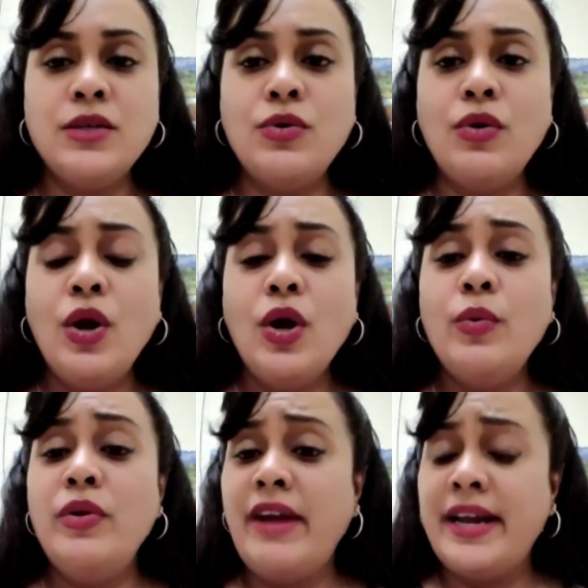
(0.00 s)
So
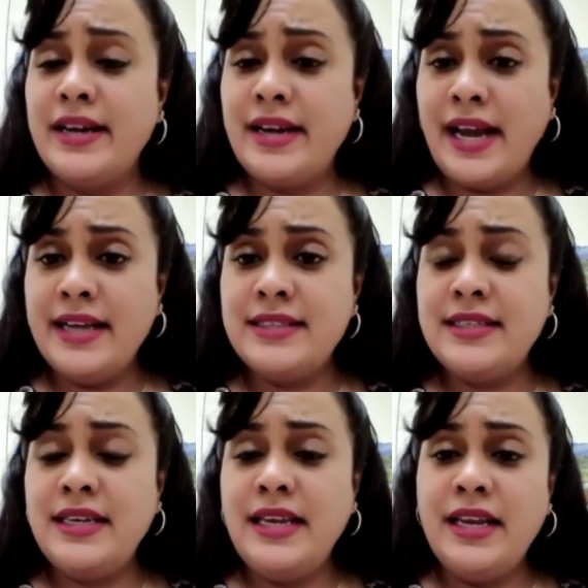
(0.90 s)
we recognize
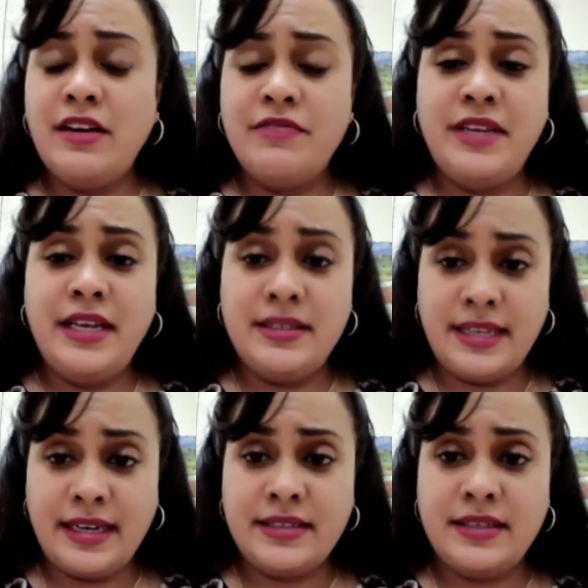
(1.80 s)
the need of the
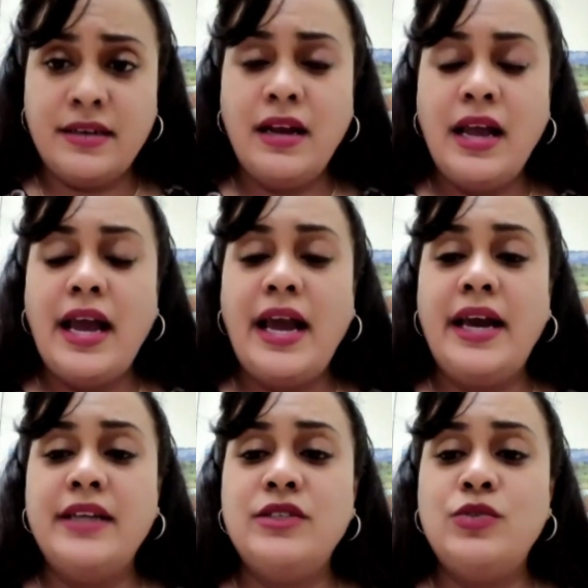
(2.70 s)
sector,
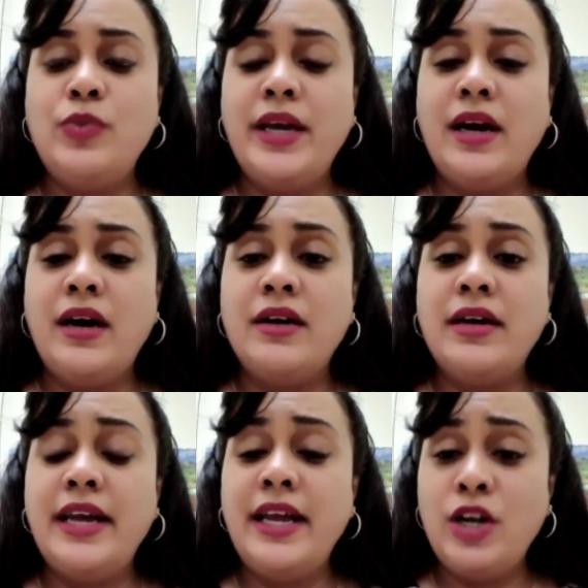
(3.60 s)
and we are
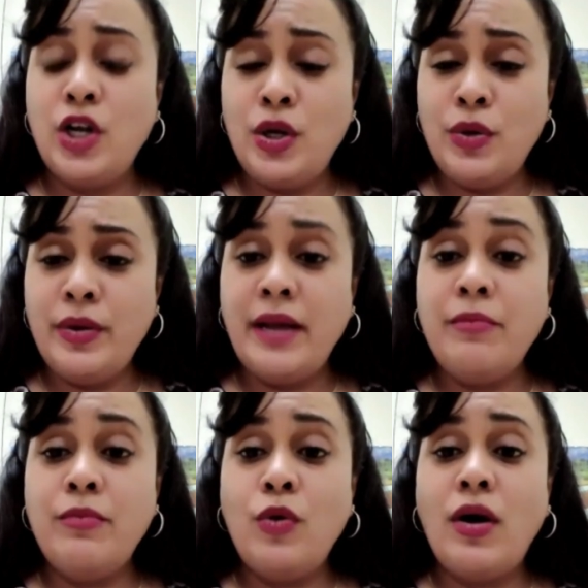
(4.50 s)

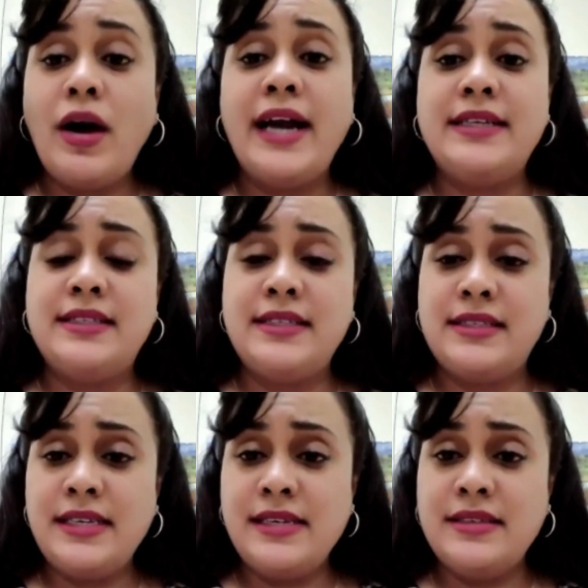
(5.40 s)
including more I C
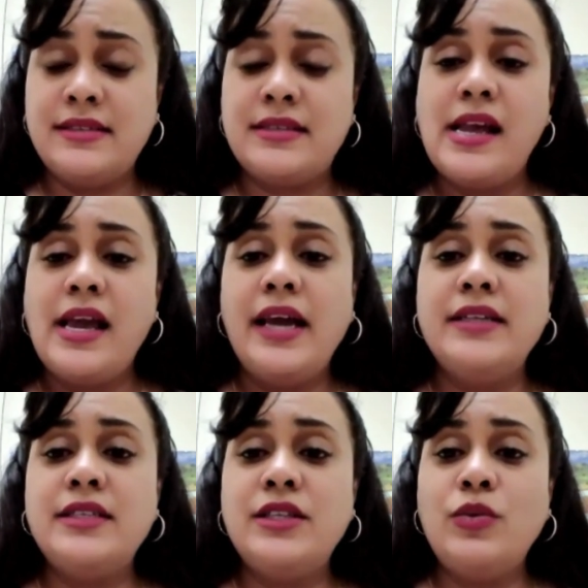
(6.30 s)
Ts
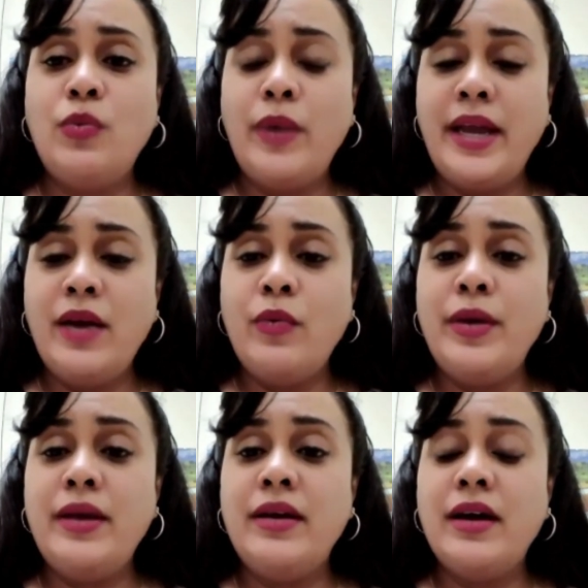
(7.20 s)
into the way
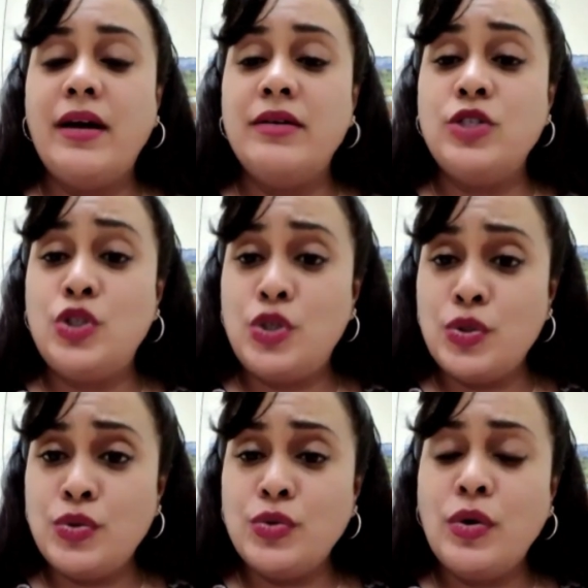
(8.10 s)
we
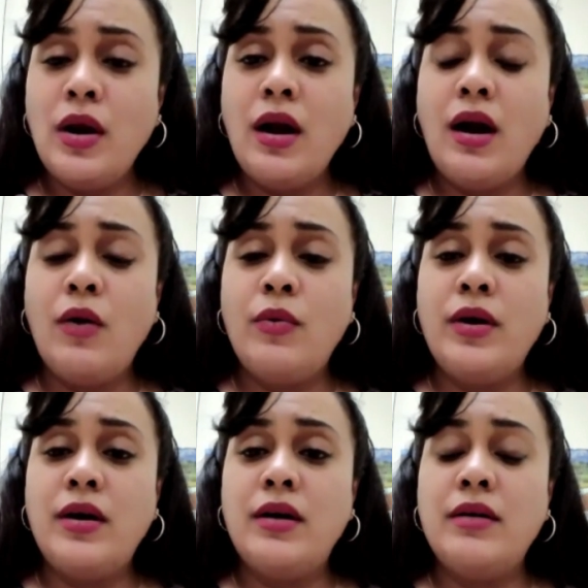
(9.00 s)
do
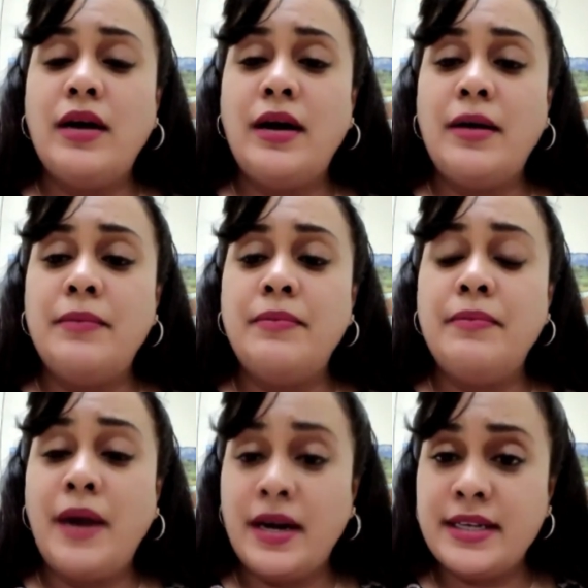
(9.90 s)
our um,
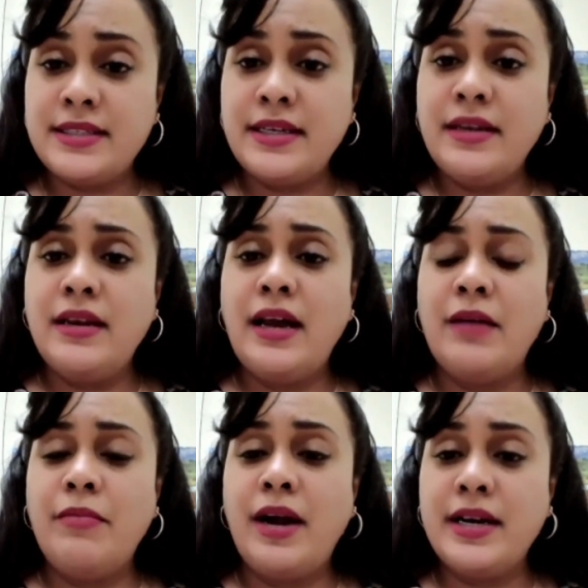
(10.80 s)
marketing
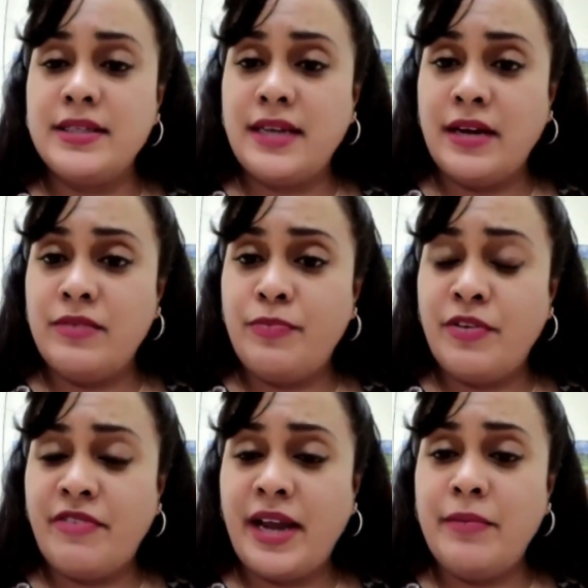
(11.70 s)
and market and
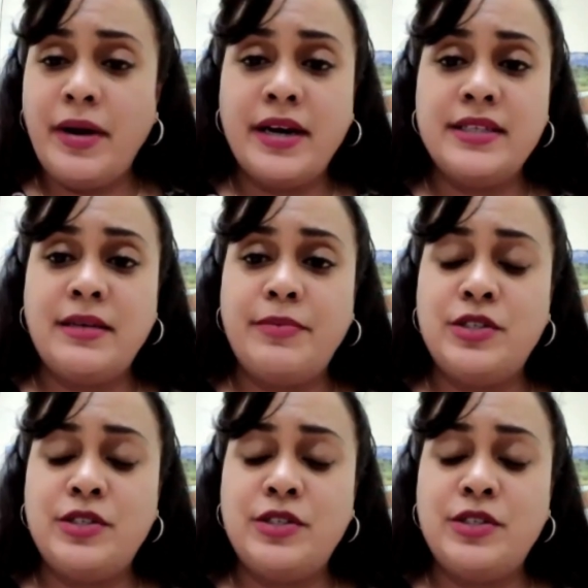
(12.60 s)
provide market